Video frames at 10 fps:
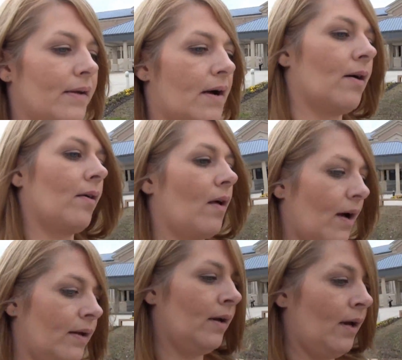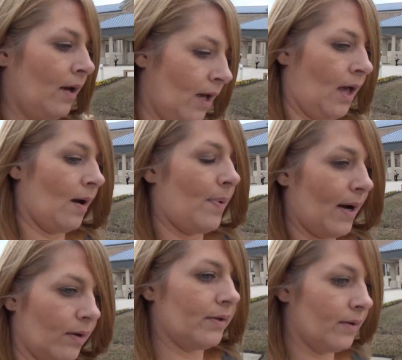to talk a lot
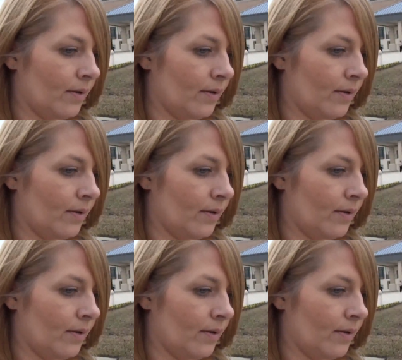about